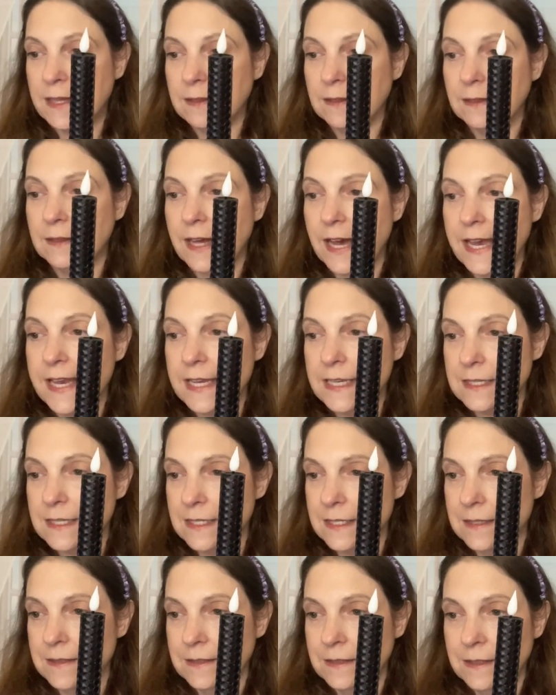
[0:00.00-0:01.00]

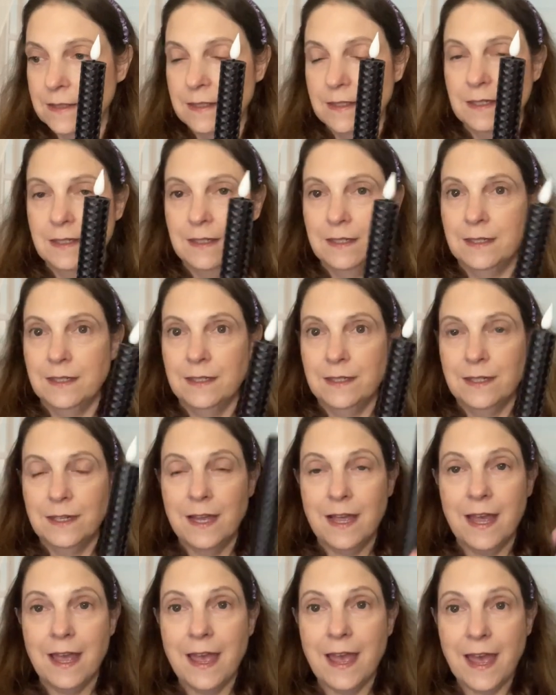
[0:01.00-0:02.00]
light
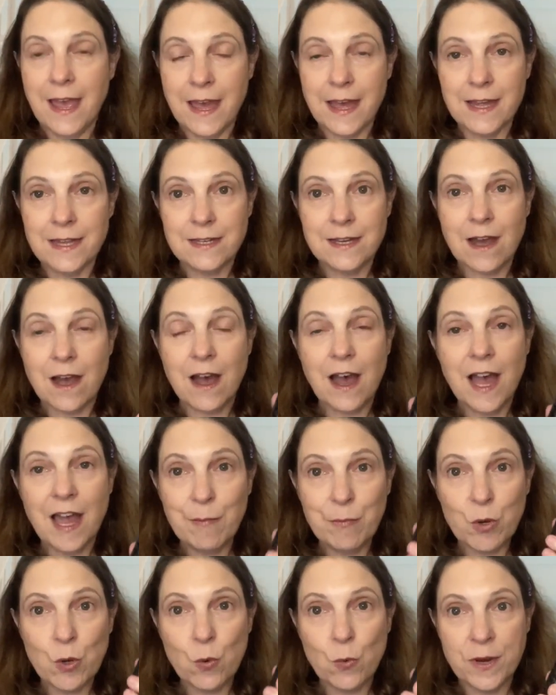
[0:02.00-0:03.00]
and
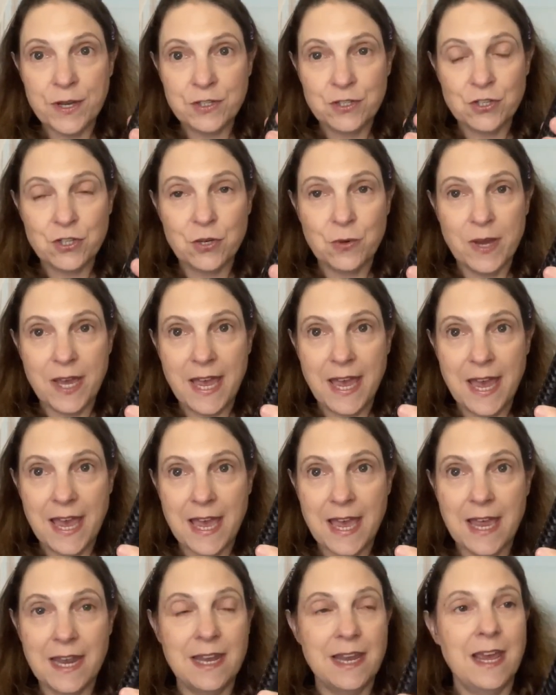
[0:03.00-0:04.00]
I'm going to go
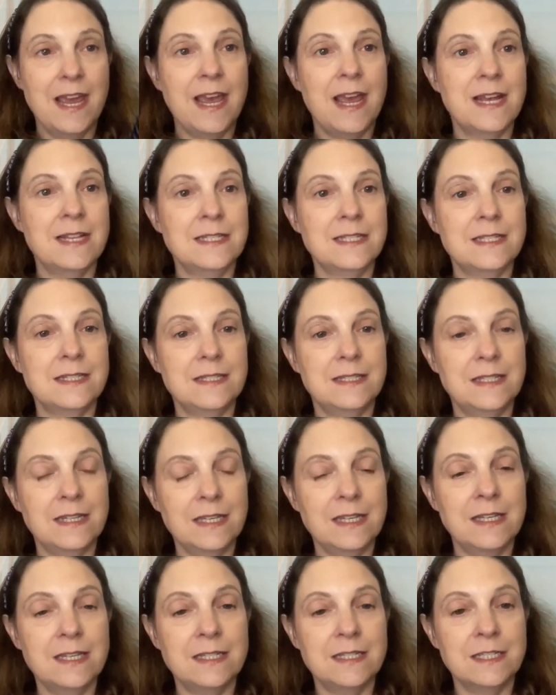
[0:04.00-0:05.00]
ahead and
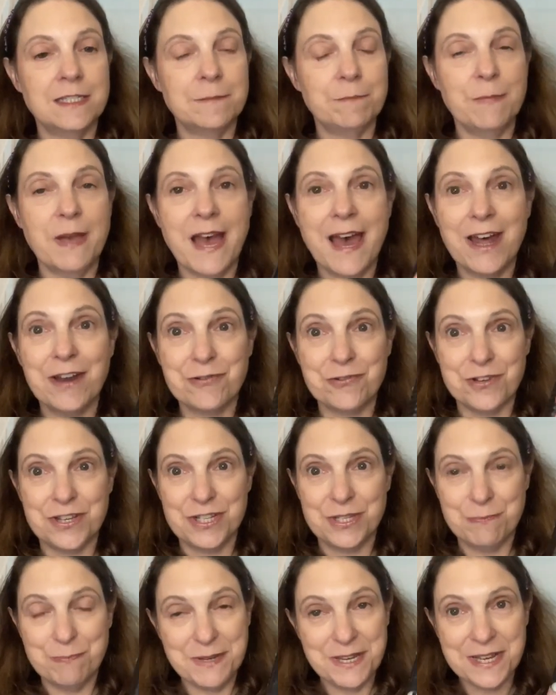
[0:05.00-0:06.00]
stick in some
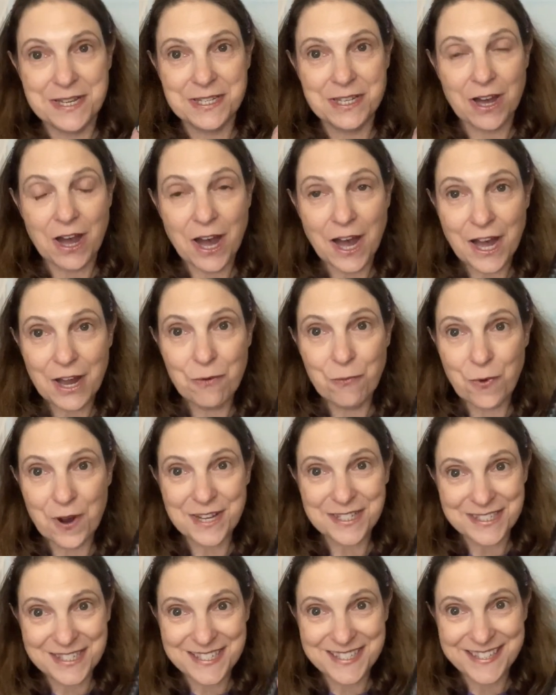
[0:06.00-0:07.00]
batteries because I
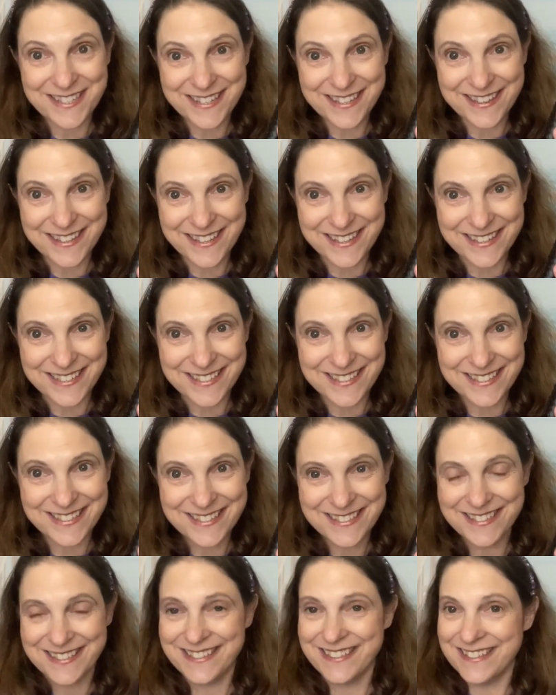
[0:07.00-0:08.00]
want to see these.
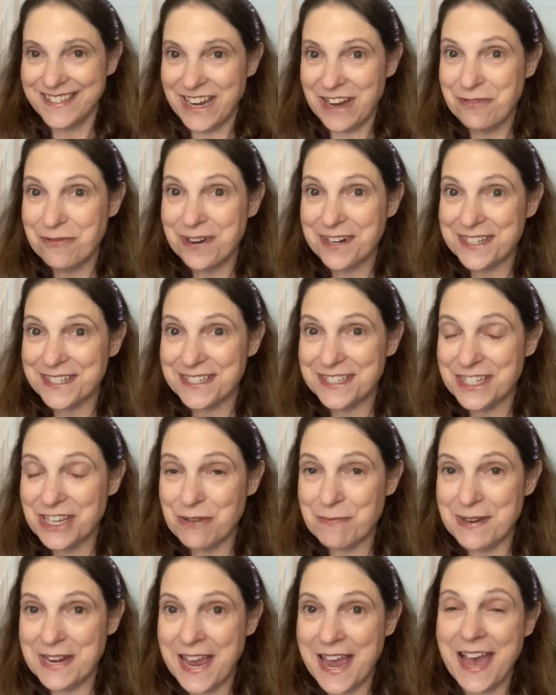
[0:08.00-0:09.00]
I want to see
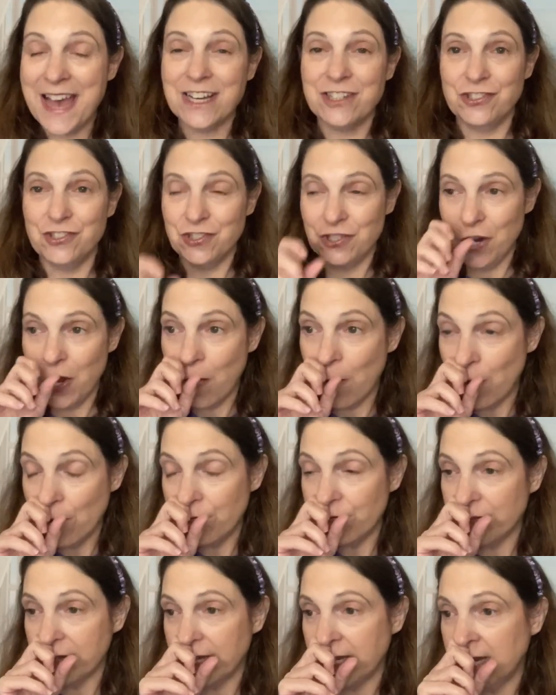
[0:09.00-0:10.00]
them in action.
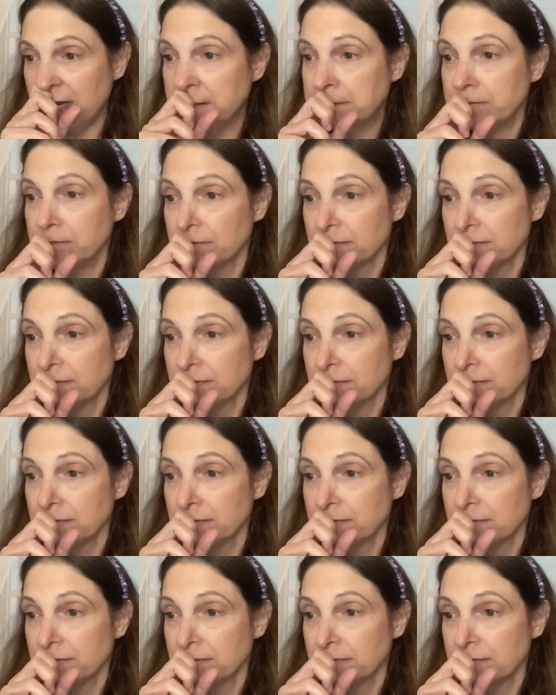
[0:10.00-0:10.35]
Hopefully